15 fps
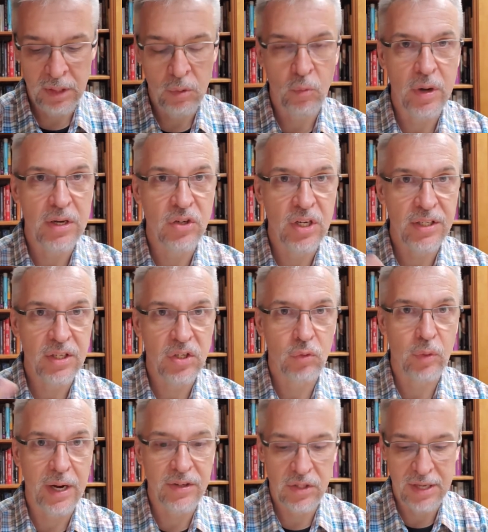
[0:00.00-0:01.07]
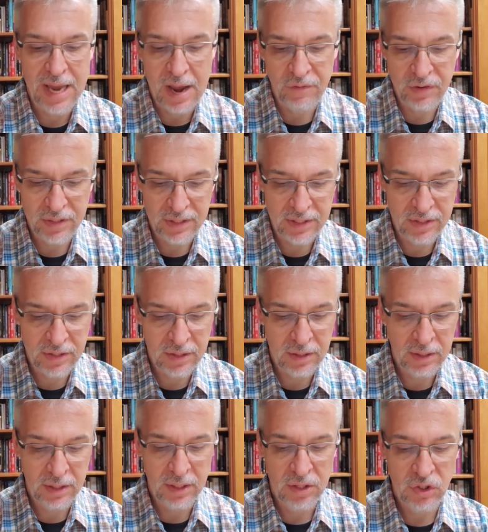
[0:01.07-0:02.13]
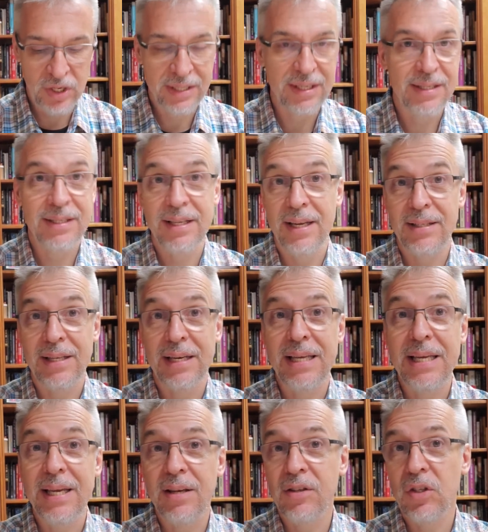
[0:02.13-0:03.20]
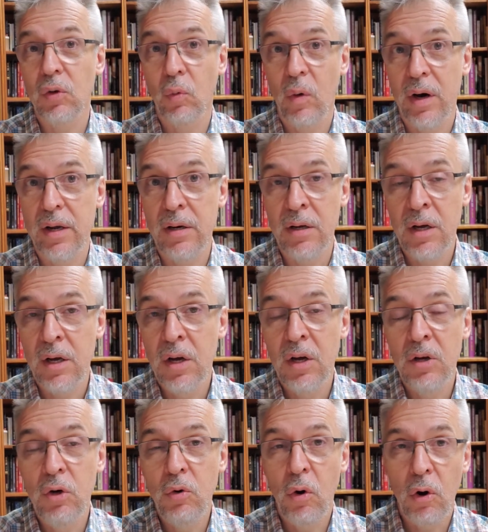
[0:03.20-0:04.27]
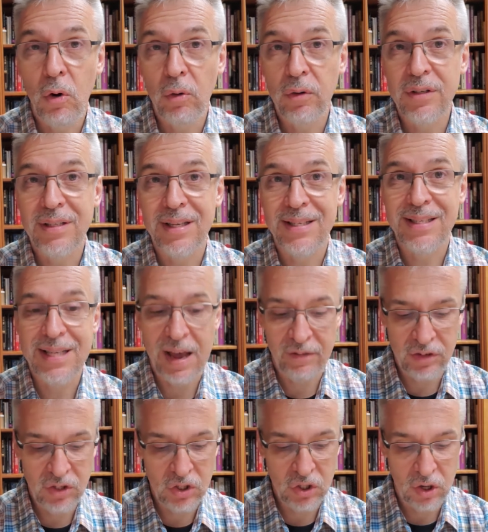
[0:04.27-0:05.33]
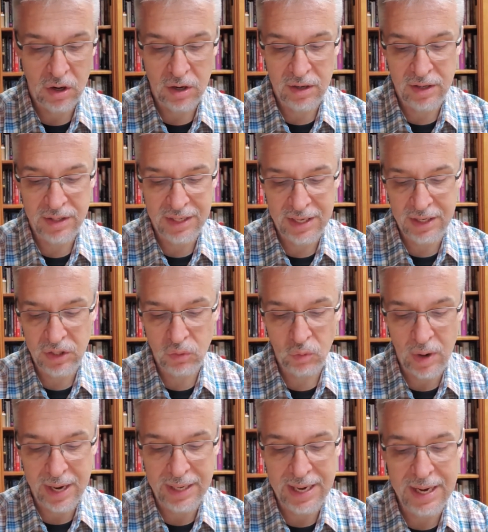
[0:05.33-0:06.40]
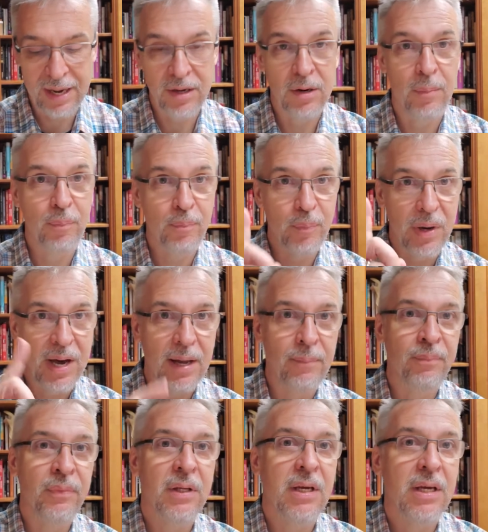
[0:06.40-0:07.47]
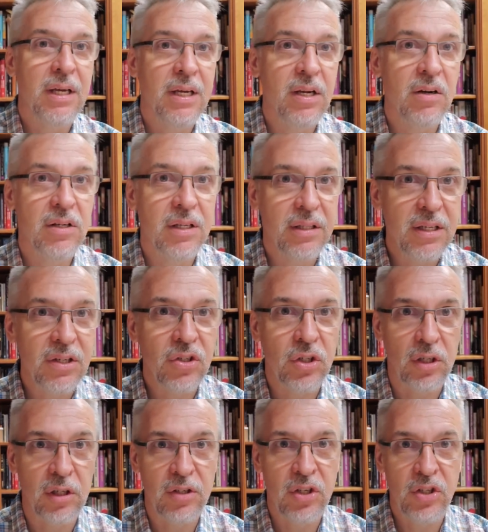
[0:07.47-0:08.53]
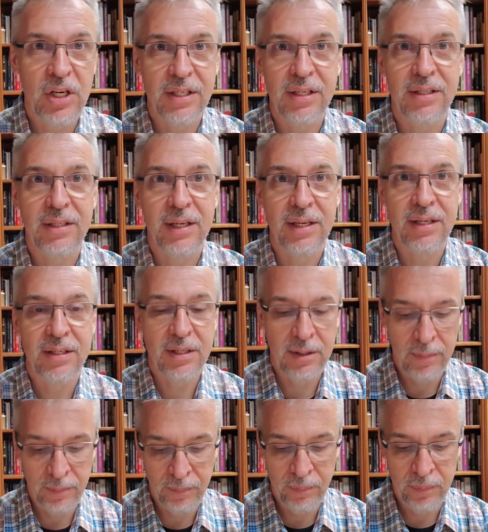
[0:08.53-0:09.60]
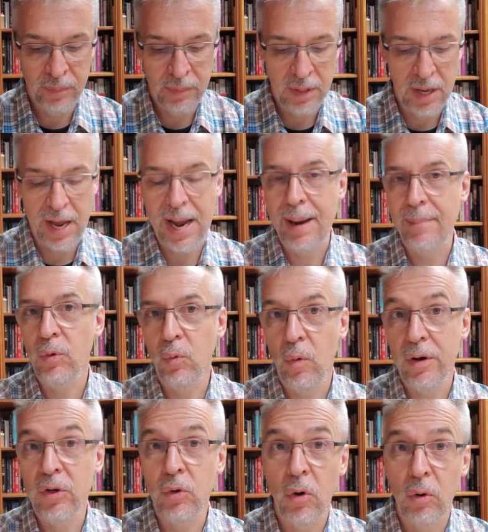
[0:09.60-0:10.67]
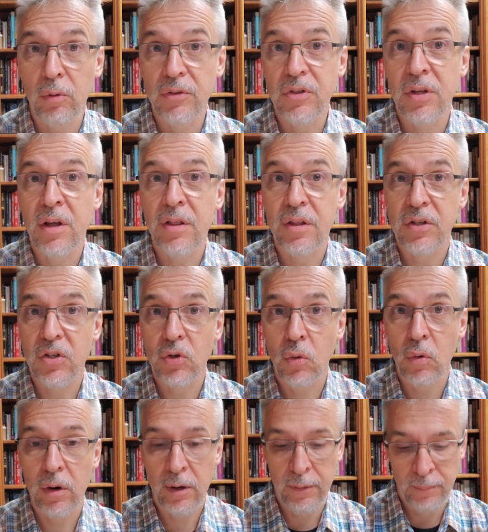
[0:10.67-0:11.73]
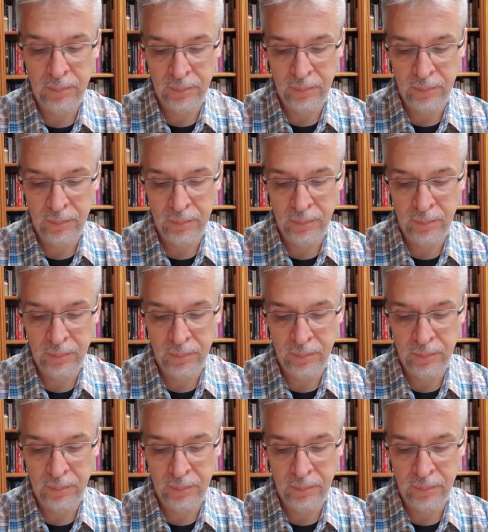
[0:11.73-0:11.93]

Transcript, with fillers: When Jesus writes to Ephesus, Jesus says that he is the one who holds the seven stars in his right hand. But here to this church, Jesus says, I am the one who holds the sword.